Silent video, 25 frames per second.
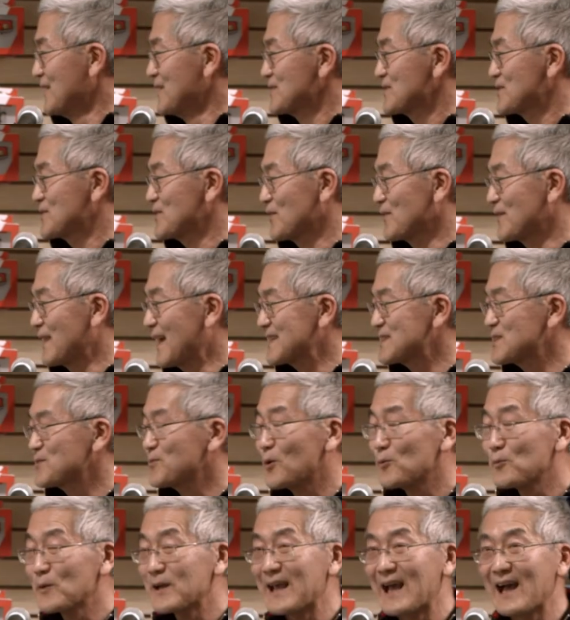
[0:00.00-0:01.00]
so that's
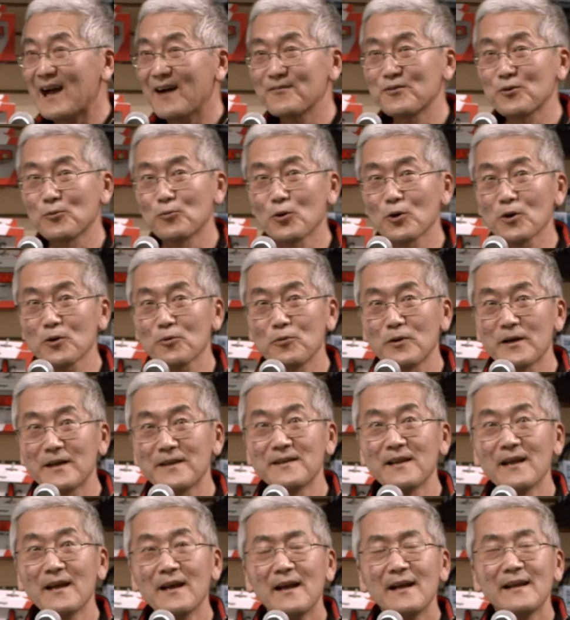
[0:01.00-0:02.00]
what we have to work
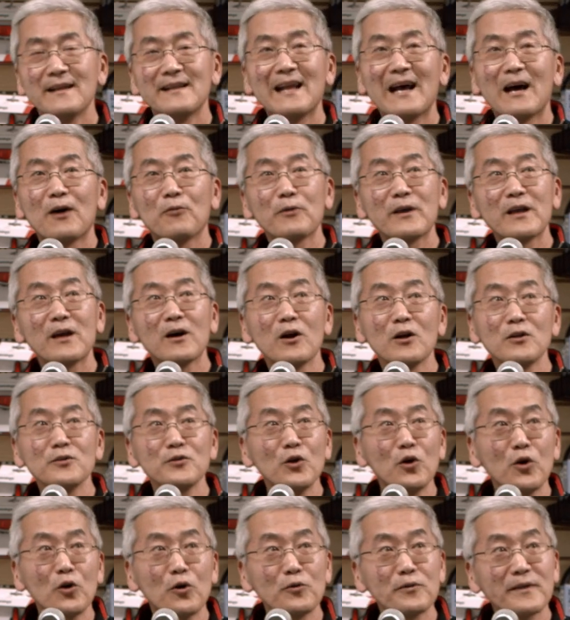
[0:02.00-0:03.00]
with. Now, we all
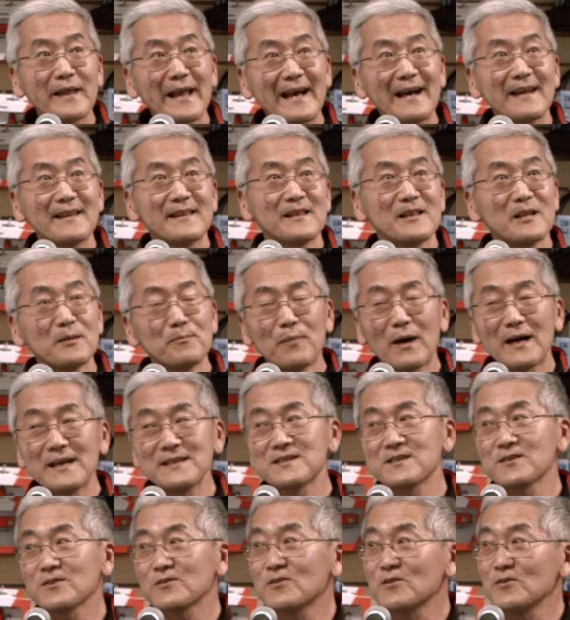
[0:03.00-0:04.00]
know that the
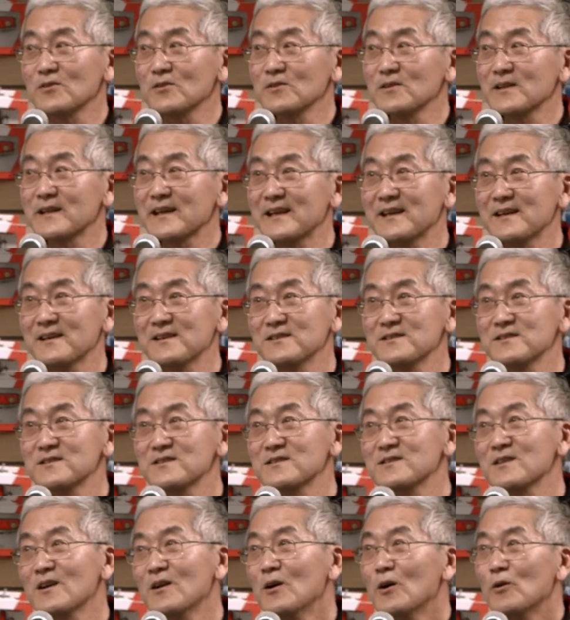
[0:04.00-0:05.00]
bicycle
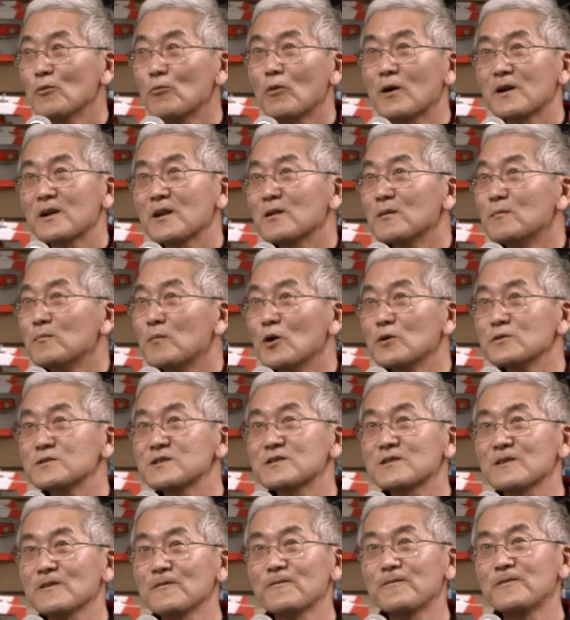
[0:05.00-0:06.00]
is one of the
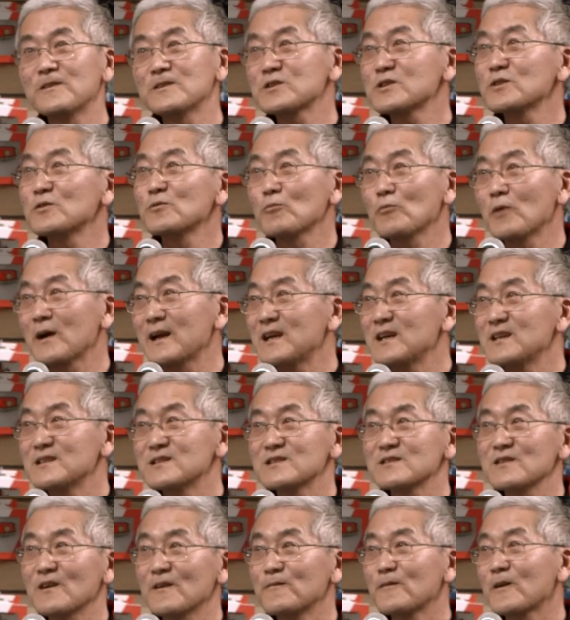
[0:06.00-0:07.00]
most efficient
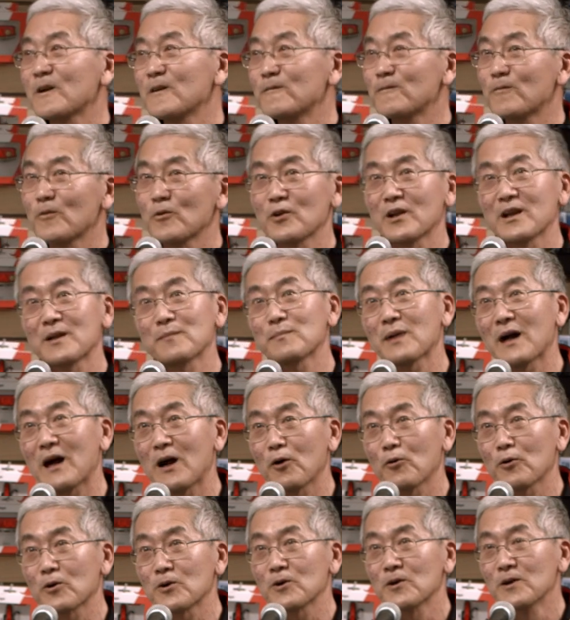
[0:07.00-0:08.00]
ways of converting
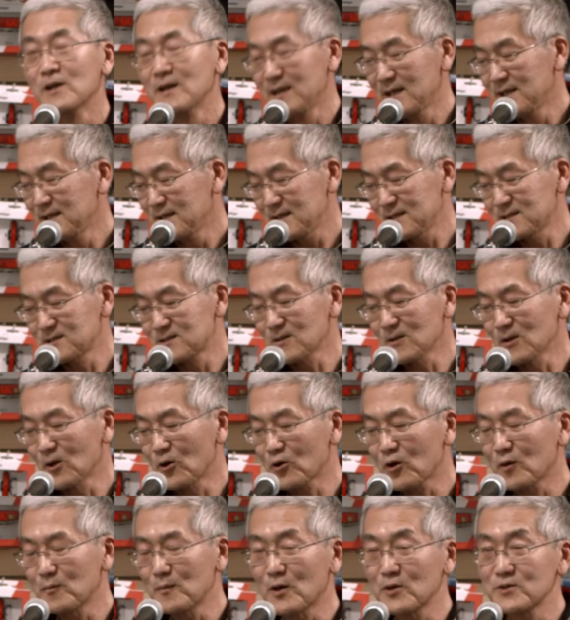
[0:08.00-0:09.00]
power into
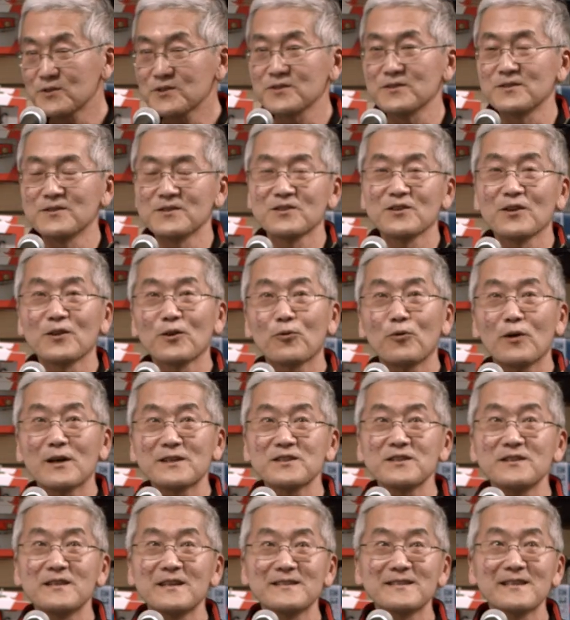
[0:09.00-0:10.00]
locomotion. So the
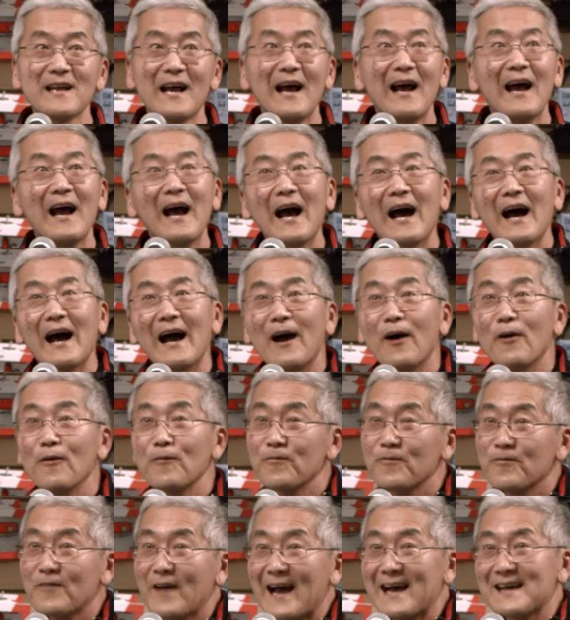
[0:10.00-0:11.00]
question is, how
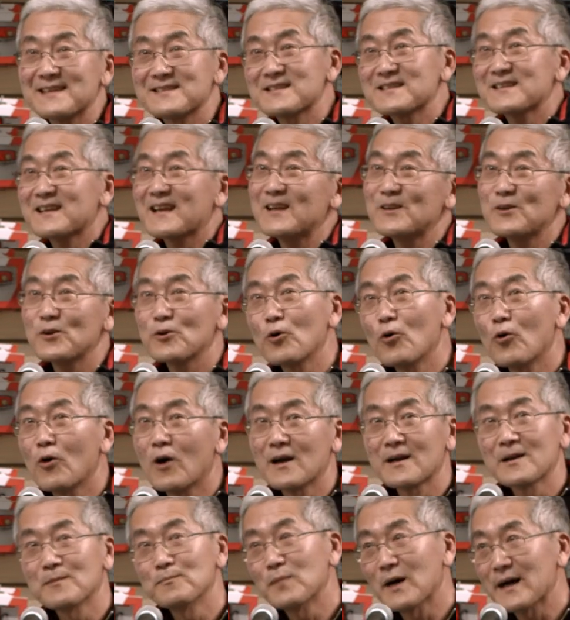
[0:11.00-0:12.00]
fast can you go
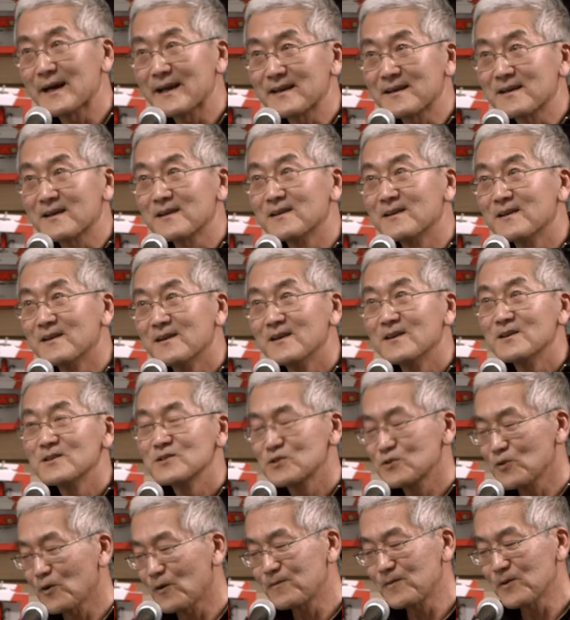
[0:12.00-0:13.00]
on a bike?
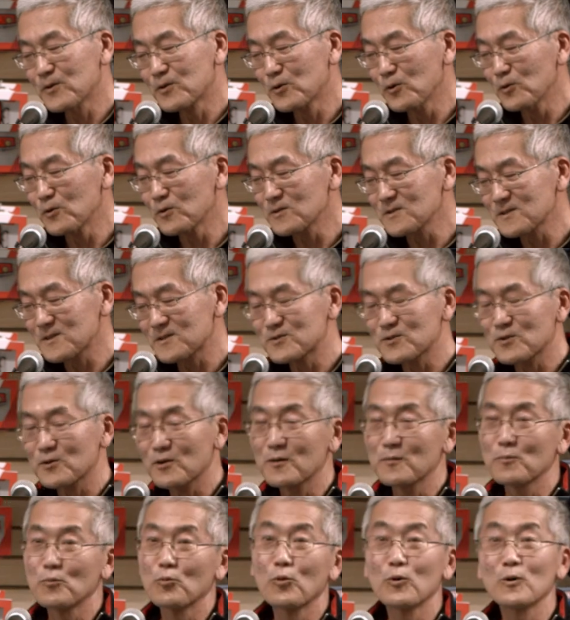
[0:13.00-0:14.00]
So if you Google the
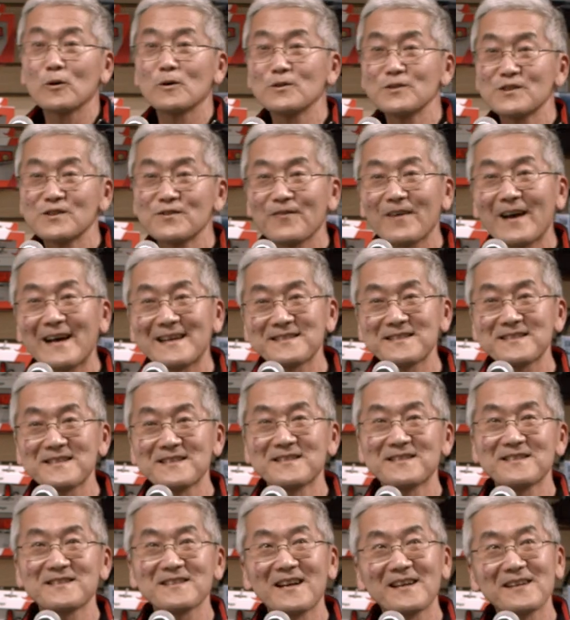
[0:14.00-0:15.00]
term world's
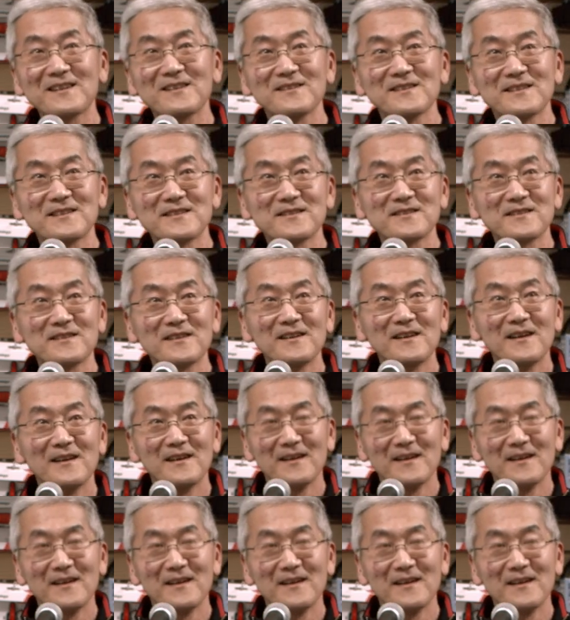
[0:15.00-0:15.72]
fastest cyclist,